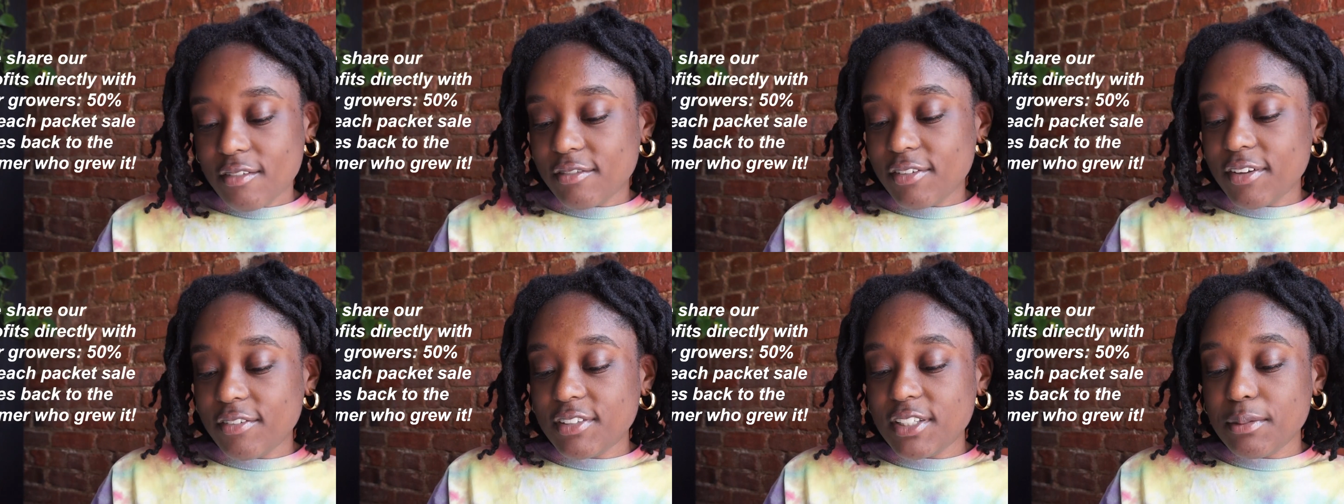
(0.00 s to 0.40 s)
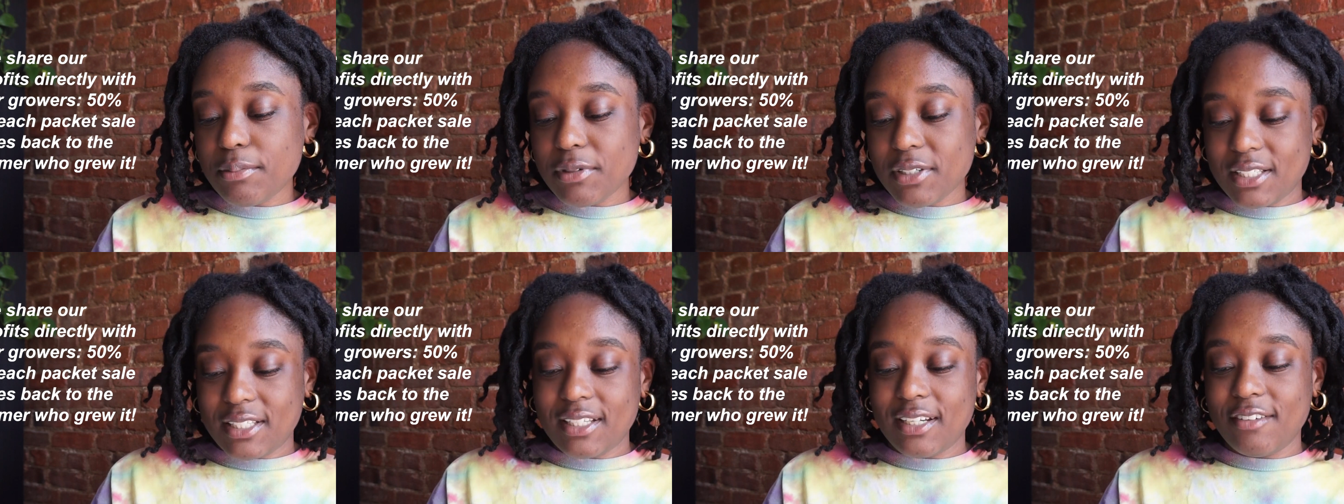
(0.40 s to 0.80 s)

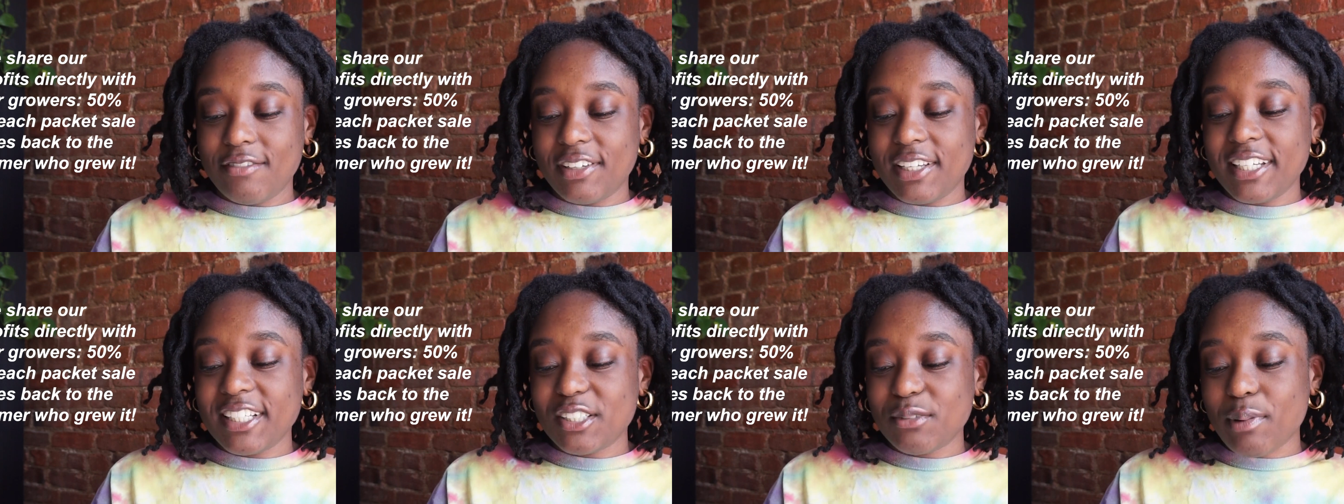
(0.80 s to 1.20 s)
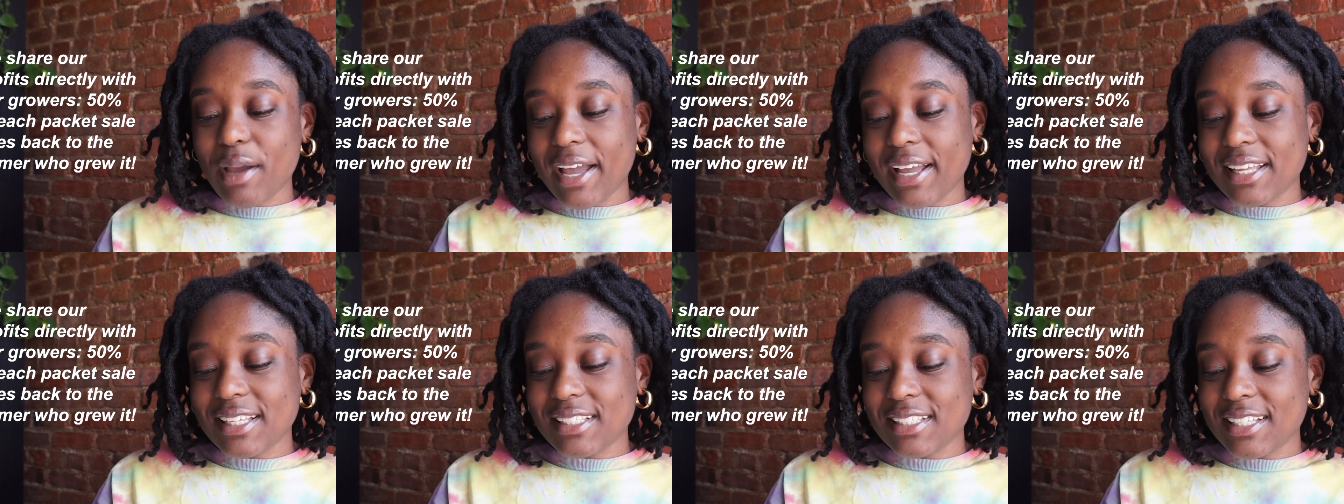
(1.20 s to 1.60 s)
50% of each
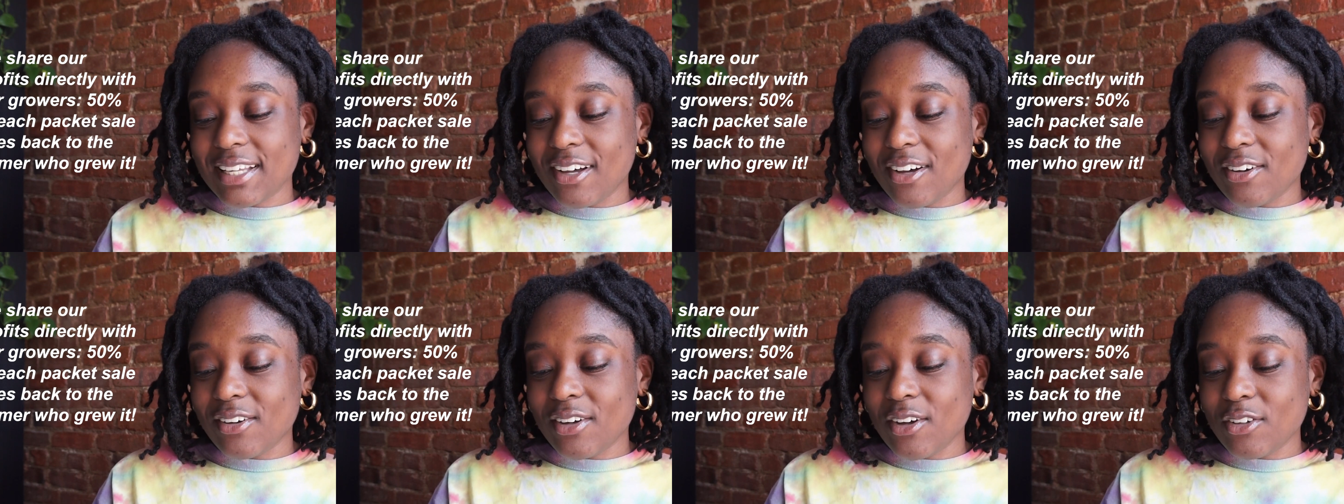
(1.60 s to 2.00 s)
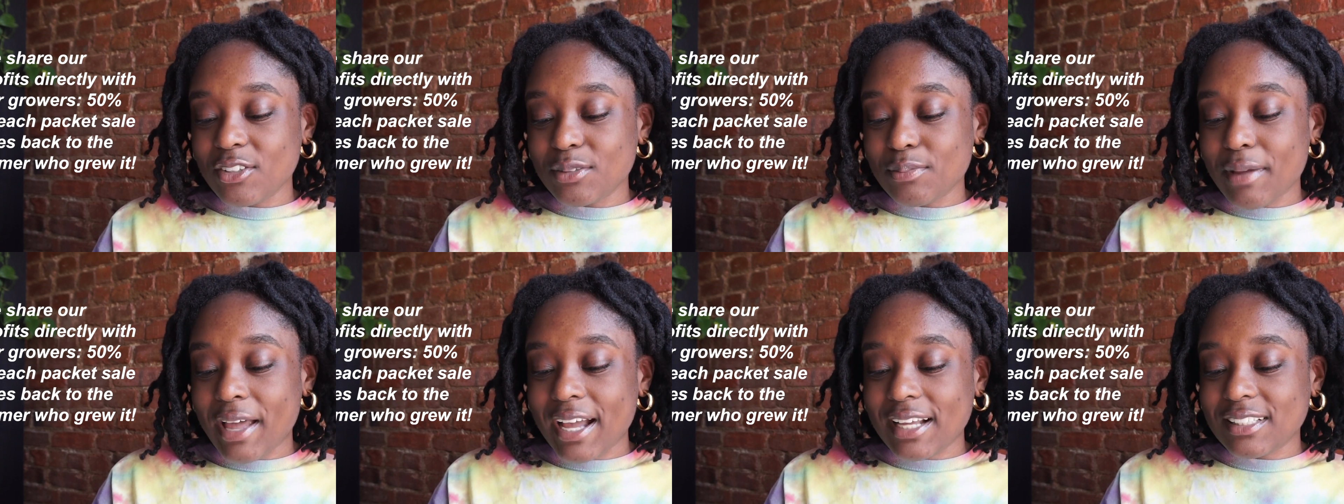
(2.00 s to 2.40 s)
packet sale
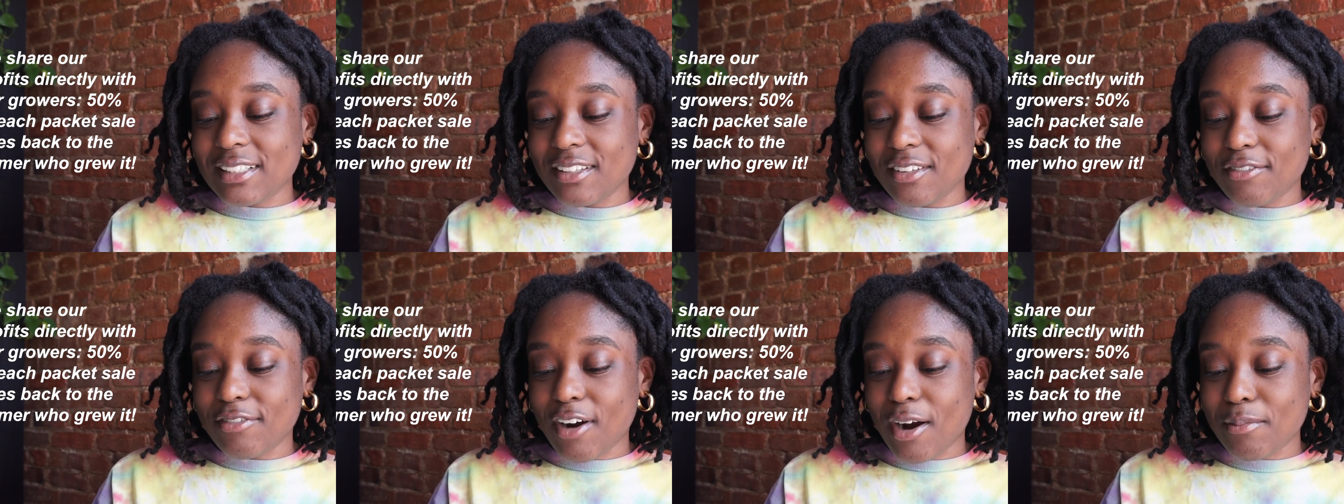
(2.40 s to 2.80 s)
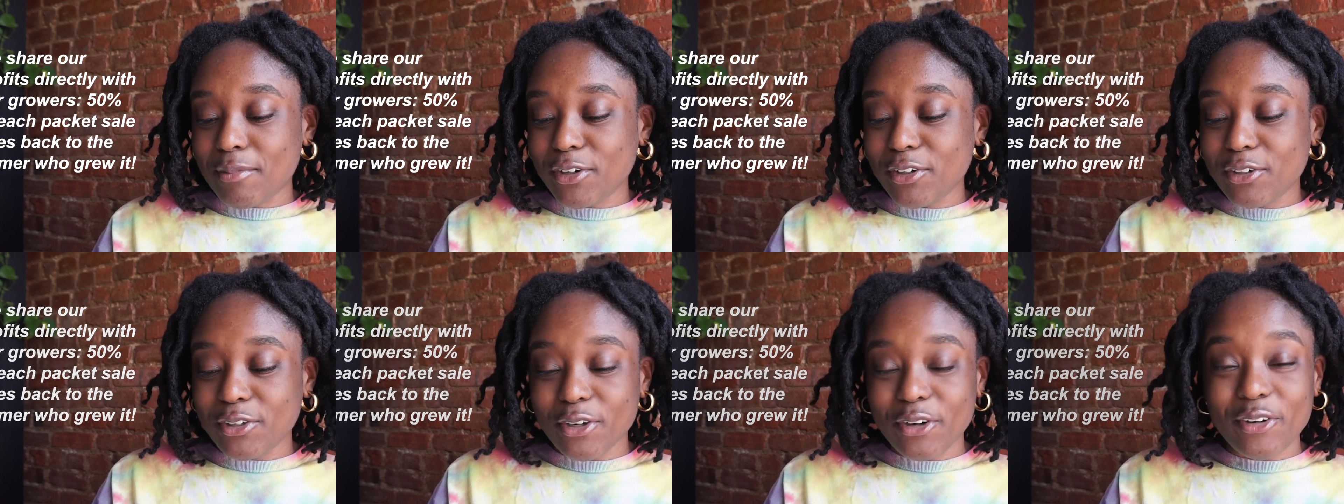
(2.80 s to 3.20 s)
goes back to the farmer
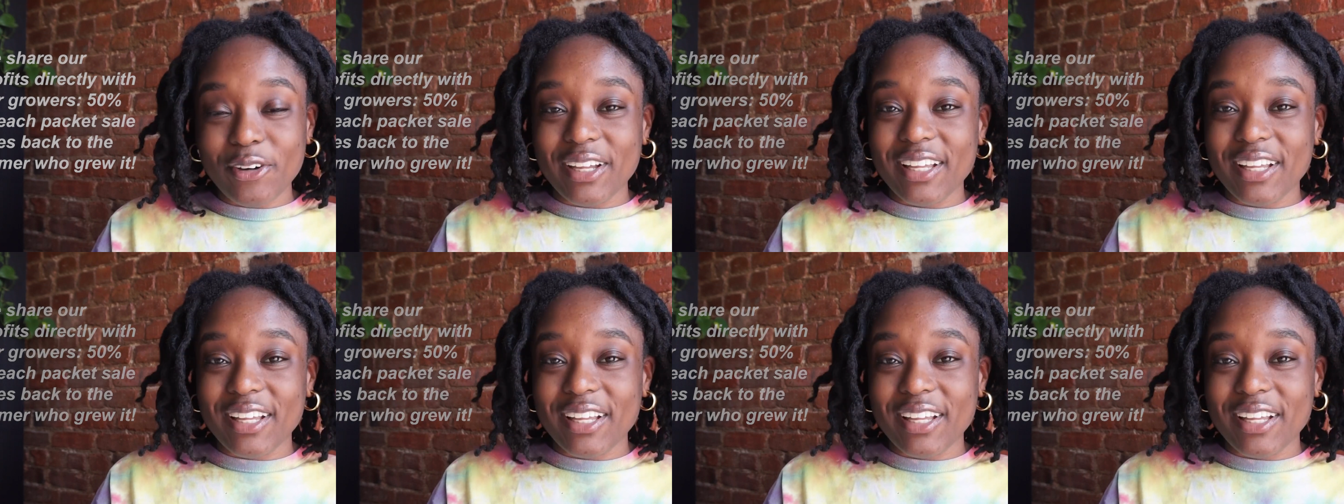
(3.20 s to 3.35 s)
who grew